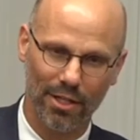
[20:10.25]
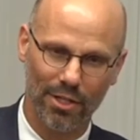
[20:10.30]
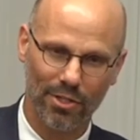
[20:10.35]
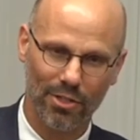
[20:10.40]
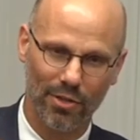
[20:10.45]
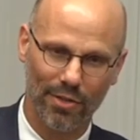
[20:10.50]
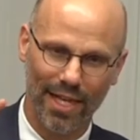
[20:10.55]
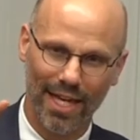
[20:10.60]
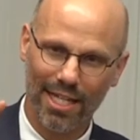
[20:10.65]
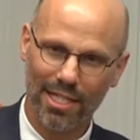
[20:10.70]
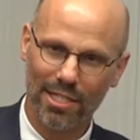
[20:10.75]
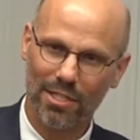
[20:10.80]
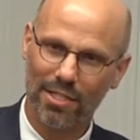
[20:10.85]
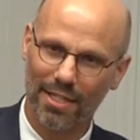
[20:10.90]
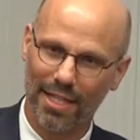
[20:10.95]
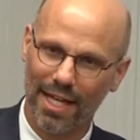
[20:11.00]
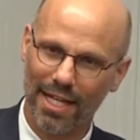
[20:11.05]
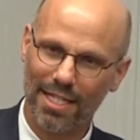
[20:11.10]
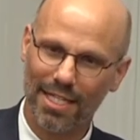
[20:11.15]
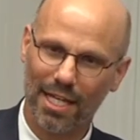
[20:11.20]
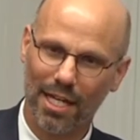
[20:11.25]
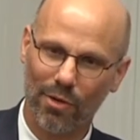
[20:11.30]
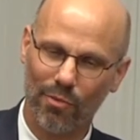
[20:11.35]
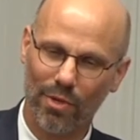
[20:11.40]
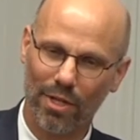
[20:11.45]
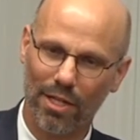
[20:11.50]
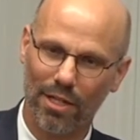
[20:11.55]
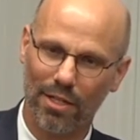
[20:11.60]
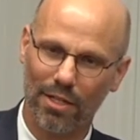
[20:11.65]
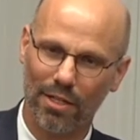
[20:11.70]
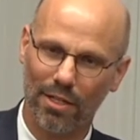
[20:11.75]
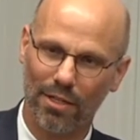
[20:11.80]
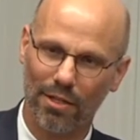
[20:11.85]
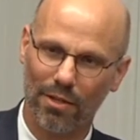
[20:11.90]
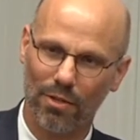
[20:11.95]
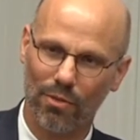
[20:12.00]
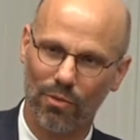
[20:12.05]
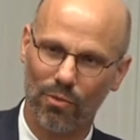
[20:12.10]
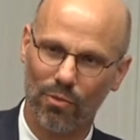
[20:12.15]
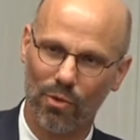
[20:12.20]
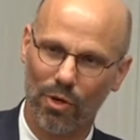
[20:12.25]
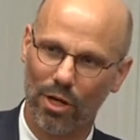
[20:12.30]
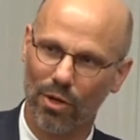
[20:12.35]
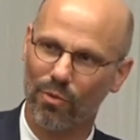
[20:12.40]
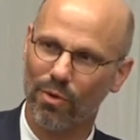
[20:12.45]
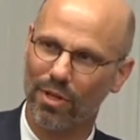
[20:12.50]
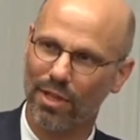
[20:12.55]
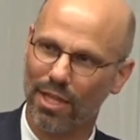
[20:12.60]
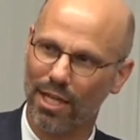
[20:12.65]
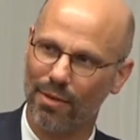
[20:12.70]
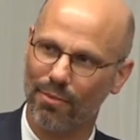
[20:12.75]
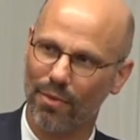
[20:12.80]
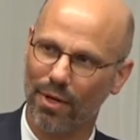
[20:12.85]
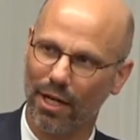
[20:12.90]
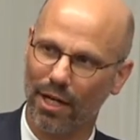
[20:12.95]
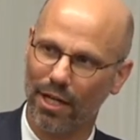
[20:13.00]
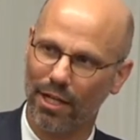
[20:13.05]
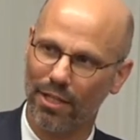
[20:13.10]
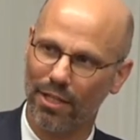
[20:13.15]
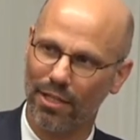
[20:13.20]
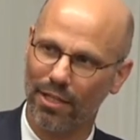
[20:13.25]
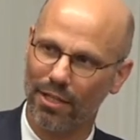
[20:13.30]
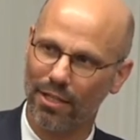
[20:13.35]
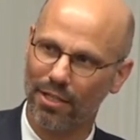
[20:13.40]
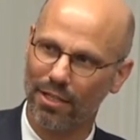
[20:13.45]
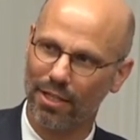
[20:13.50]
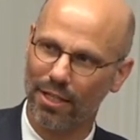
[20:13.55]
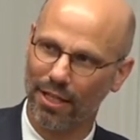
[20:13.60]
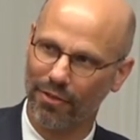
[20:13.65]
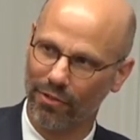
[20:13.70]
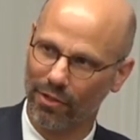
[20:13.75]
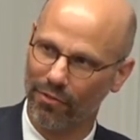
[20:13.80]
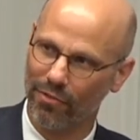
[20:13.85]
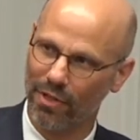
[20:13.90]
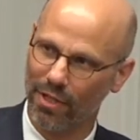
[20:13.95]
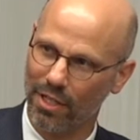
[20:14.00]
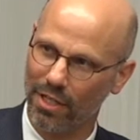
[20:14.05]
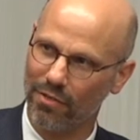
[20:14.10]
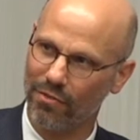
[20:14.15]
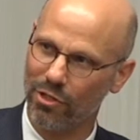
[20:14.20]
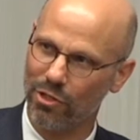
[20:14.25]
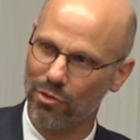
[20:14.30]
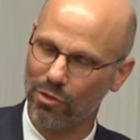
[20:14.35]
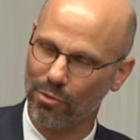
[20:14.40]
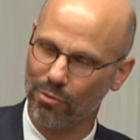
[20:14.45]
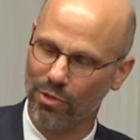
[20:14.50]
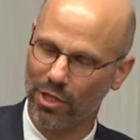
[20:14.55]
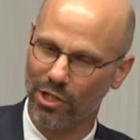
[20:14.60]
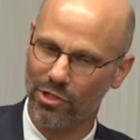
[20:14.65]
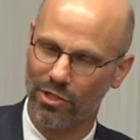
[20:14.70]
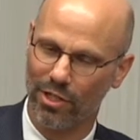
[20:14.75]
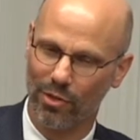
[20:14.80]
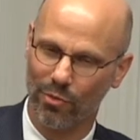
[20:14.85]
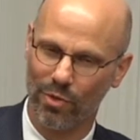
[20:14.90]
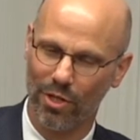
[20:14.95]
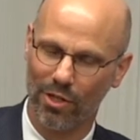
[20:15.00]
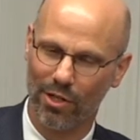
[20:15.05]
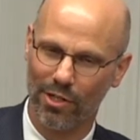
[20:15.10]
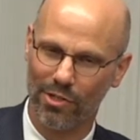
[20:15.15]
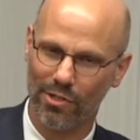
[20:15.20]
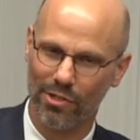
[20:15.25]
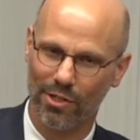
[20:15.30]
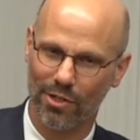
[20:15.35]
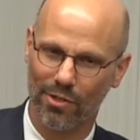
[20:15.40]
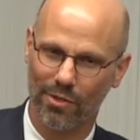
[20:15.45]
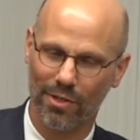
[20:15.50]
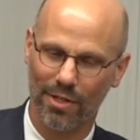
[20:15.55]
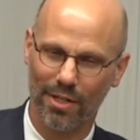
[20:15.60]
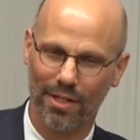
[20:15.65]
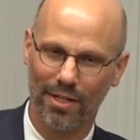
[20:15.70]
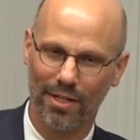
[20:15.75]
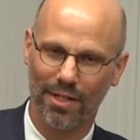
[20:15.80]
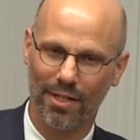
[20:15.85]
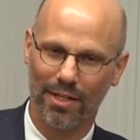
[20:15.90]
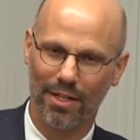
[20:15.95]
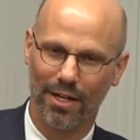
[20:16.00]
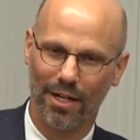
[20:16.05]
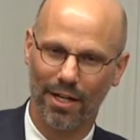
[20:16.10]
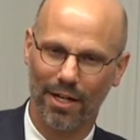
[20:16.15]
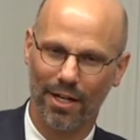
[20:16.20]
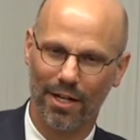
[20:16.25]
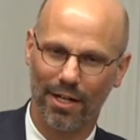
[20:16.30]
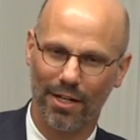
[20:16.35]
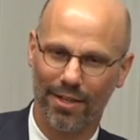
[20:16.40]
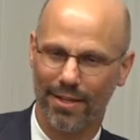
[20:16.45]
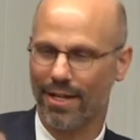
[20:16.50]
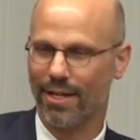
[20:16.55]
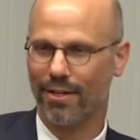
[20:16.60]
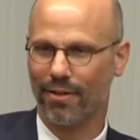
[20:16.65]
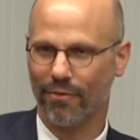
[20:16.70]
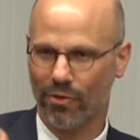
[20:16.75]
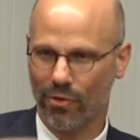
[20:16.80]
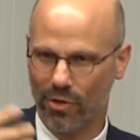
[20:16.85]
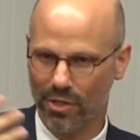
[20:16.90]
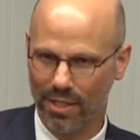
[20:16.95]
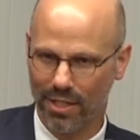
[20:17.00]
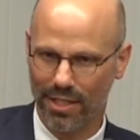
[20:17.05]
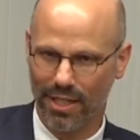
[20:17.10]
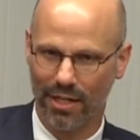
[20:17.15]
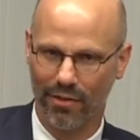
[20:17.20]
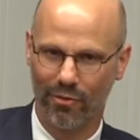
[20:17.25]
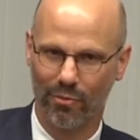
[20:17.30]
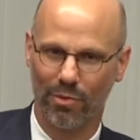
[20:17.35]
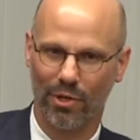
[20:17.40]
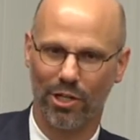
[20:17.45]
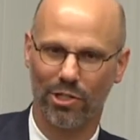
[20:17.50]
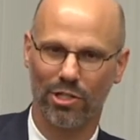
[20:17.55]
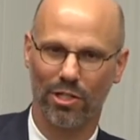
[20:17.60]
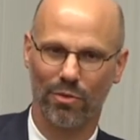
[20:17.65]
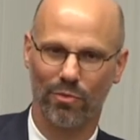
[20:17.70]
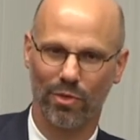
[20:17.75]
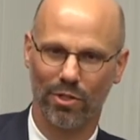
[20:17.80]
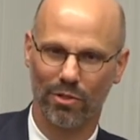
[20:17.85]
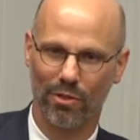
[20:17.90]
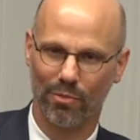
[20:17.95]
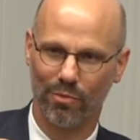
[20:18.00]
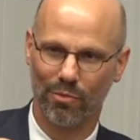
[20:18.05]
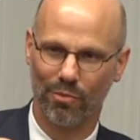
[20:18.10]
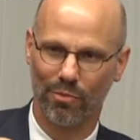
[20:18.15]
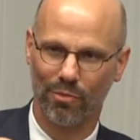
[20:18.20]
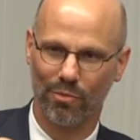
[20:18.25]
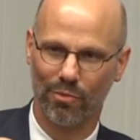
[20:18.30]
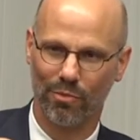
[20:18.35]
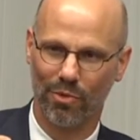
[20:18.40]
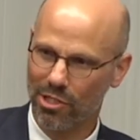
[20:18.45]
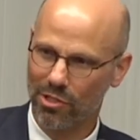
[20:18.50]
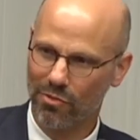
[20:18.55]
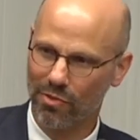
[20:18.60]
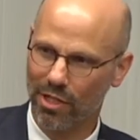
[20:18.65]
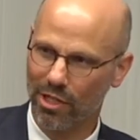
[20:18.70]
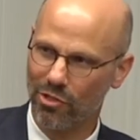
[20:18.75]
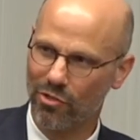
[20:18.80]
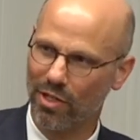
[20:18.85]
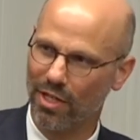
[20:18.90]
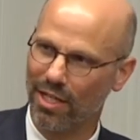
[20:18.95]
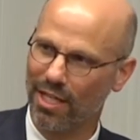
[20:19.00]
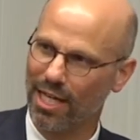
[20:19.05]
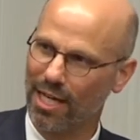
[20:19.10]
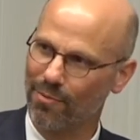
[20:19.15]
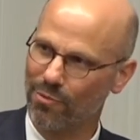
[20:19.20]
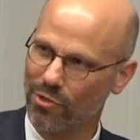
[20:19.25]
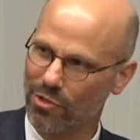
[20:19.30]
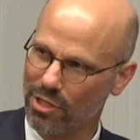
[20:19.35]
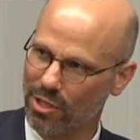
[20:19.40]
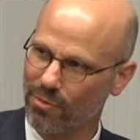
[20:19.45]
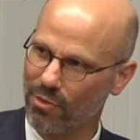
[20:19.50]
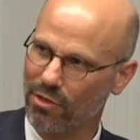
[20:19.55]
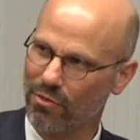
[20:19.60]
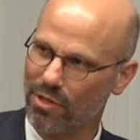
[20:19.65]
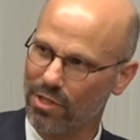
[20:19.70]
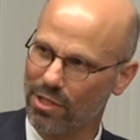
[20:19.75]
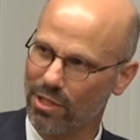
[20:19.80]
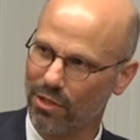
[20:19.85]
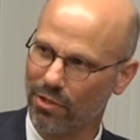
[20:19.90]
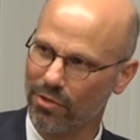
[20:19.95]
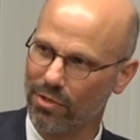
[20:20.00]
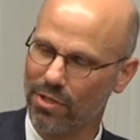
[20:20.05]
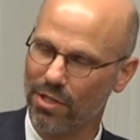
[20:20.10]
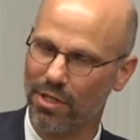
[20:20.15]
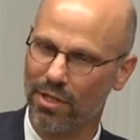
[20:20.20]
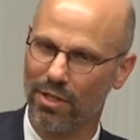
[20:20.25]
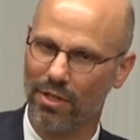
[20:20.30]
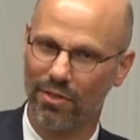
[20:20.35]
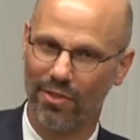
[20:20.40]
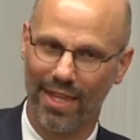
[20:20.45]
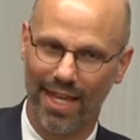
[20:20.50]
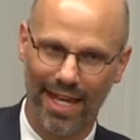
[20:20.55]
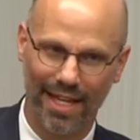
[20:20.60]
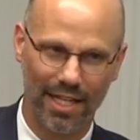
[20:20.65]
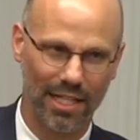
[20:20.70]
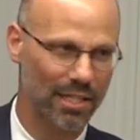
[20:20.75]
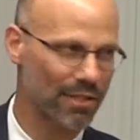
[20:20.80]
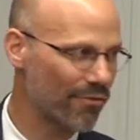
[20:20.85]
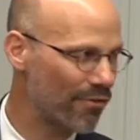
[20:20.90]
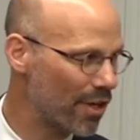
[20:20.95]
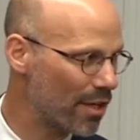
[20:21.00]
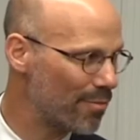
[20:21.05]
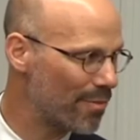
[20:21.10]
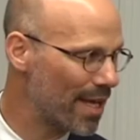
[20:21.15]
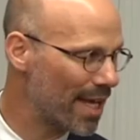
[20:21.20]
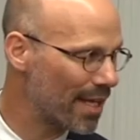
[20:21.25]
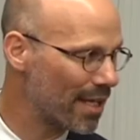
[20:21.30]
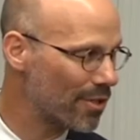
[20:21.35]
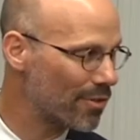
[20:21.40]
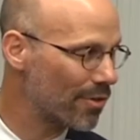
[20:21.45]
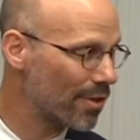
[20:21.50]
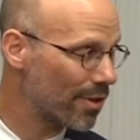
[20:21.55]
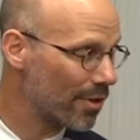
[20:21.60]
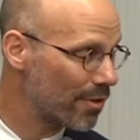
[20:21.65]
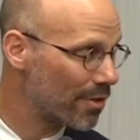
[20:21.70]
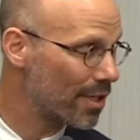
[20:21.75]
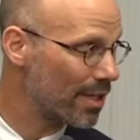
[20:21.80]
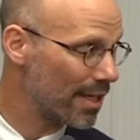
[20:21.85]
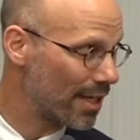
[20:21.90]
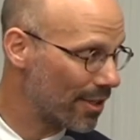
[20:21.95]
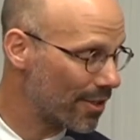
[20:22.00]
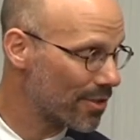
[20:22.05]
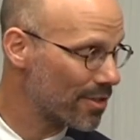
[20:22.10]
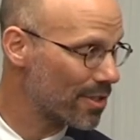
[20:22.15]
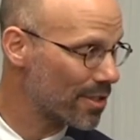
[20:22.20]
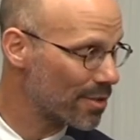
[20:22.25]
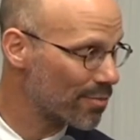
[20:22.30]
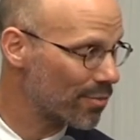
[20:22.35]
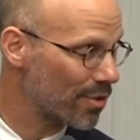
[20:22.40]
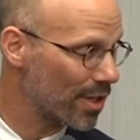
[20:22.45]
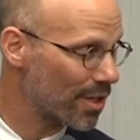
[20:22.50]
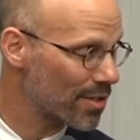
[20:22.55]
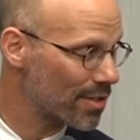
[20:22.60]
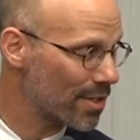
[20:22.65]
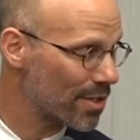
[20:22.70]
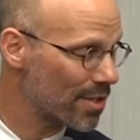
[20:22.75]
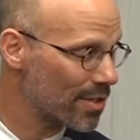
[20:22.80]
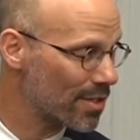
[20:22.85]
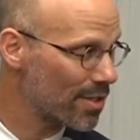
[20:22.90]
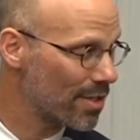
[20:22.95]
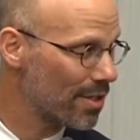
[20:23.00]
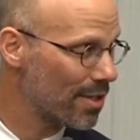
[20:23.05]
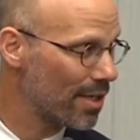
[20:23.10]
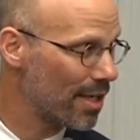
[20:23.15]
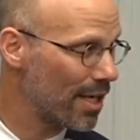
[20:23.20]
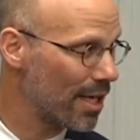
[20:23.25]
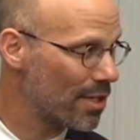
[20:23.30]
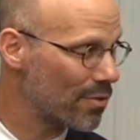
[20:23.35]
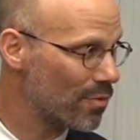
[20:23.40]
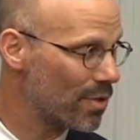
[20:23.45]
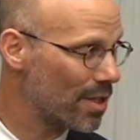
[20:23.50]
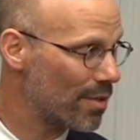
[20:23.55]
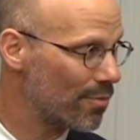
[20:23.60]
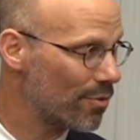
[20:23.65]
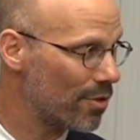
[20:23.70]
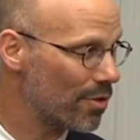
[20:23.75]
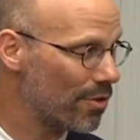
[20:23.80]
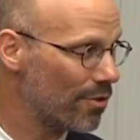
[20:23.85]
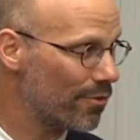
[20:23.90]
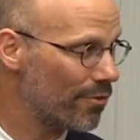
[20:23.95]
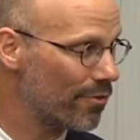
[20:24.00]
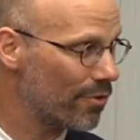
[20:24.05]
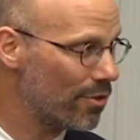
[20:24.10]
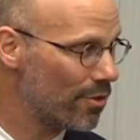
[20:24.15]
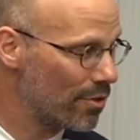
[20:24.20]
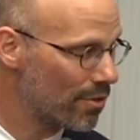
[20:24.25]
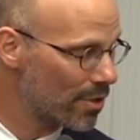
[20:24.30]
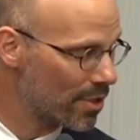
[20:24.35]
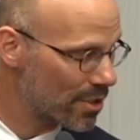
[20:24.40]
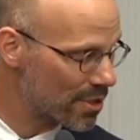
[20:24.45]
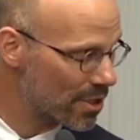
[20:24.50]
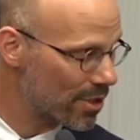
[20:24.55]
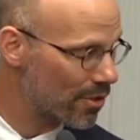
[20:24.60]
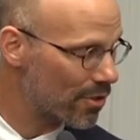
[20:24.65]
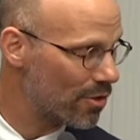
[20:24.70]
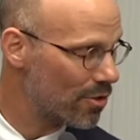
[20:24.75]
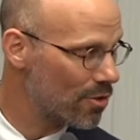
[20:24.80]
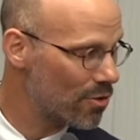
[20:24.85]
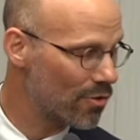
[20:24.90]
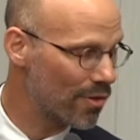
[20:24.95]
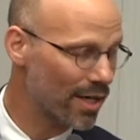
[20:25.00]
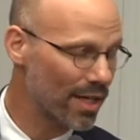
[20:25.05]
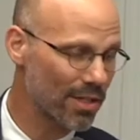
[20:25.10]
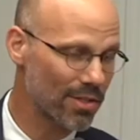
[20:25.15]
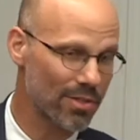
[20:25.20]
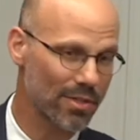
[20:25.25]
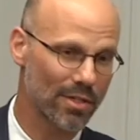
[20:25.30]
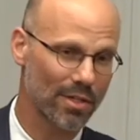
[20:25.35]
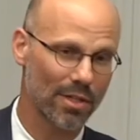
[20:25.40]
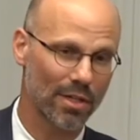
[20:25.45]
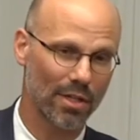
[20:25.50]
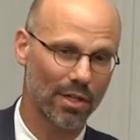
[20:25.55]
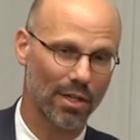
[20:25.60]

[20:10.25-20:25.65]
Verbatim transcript: So that's, that's how we work with them on the level of the individual project. We also, uh, then of course at the end of a project, we do a project history to try to capture some of the results. That gets fed back into our own analysis process as we approve, consider new grants.